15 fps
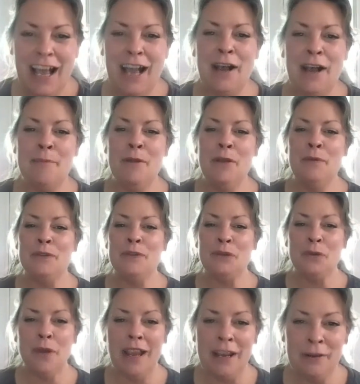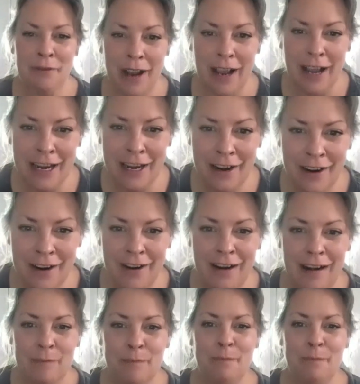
um, who was a great writer